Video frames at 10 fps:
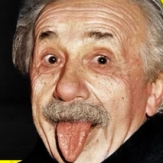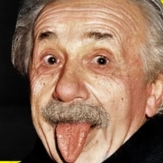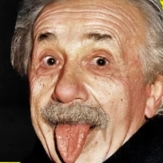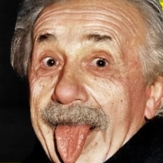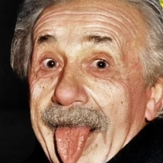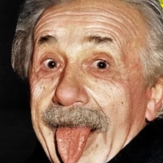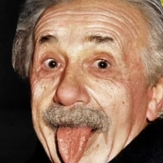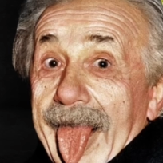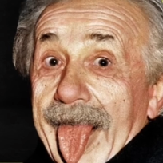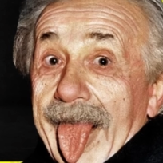
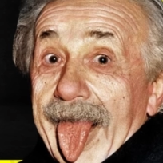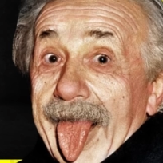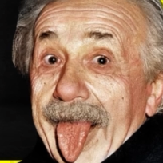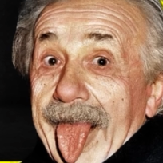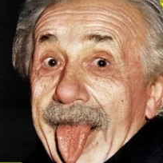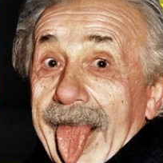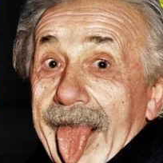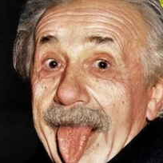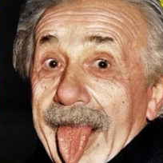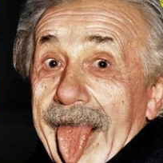
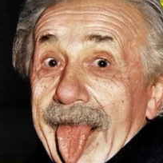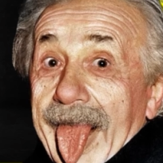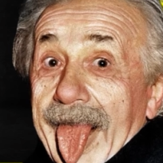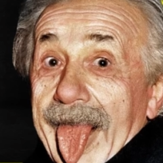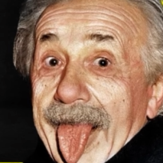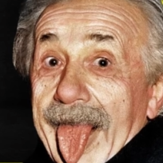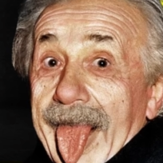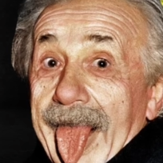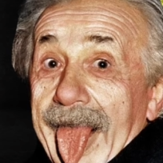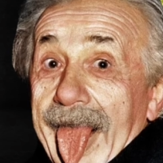
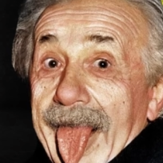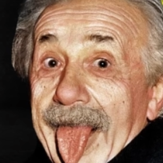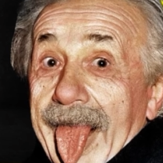(no one is talking)